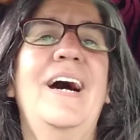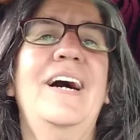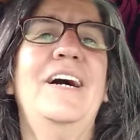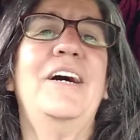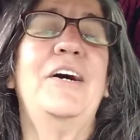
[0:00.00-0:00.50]

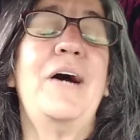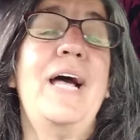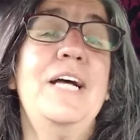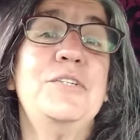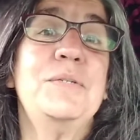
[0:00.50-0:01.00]

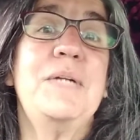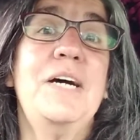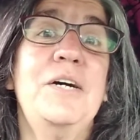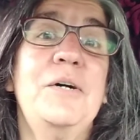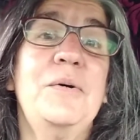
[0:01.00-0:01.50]
As you
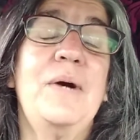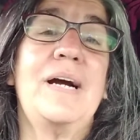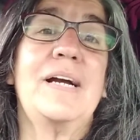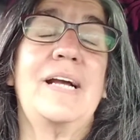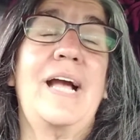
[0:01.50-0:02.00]
know,
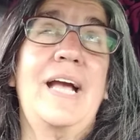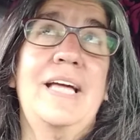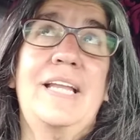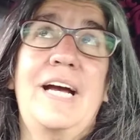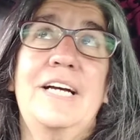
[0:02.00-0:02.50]

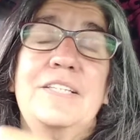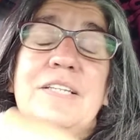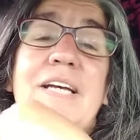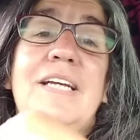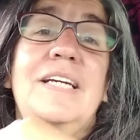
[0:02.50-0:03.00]
and I
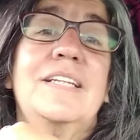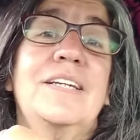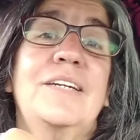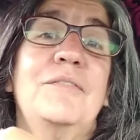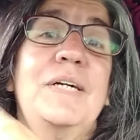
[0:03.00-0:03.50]
say it
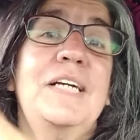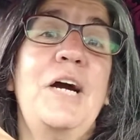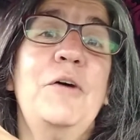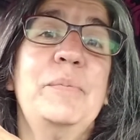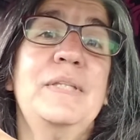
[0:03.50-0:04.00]
very
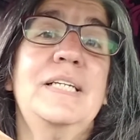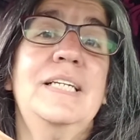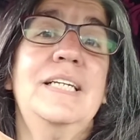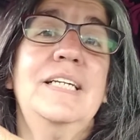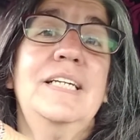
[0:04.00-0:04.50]
openly
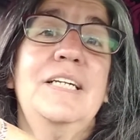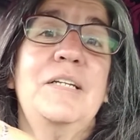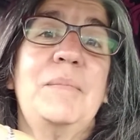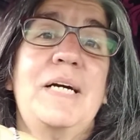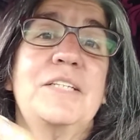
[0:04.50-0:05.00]

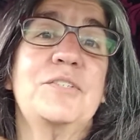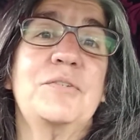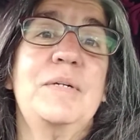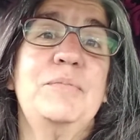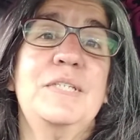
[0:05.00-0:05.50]
in my
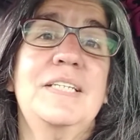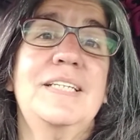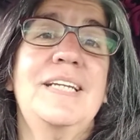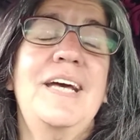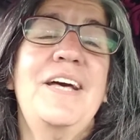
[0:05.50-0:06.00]

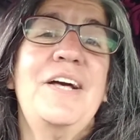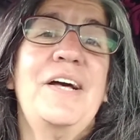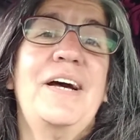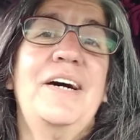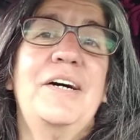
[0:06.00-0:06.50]
description,
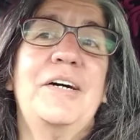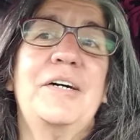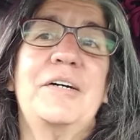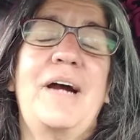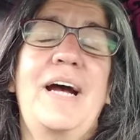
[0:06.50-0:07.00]

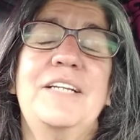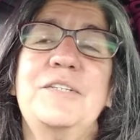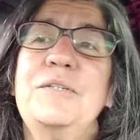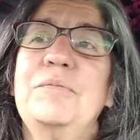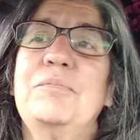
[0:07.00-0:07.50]
I
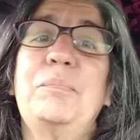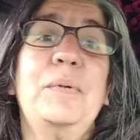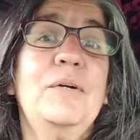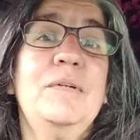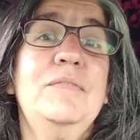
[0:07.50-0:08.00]
do
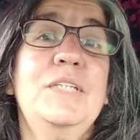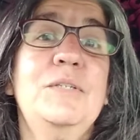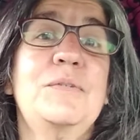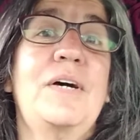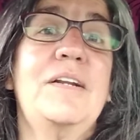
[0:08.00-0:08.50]
book
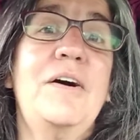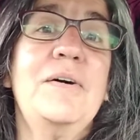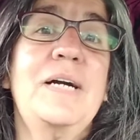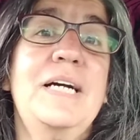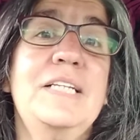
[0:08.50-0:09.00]
reviews on
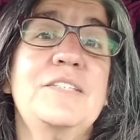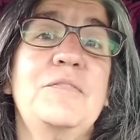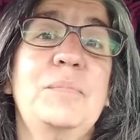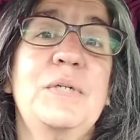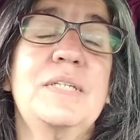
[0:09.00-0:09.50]
all kinds
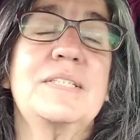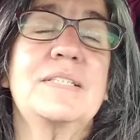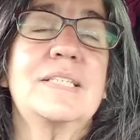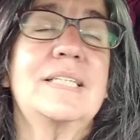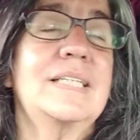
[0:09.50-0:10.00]
of
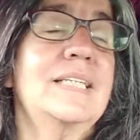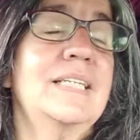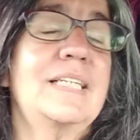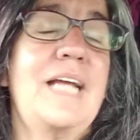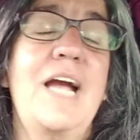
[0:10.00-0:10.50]
books
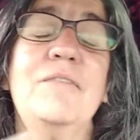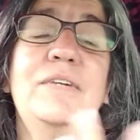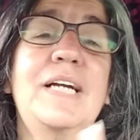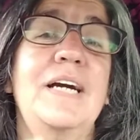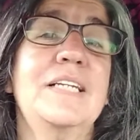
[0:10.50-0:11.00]
in
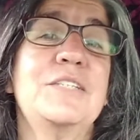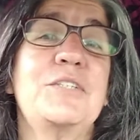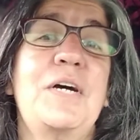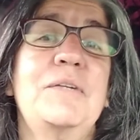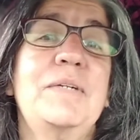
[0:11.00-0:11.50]
every kind of
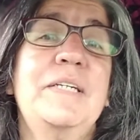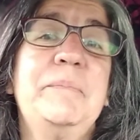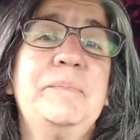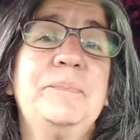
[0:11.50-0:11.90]
genre.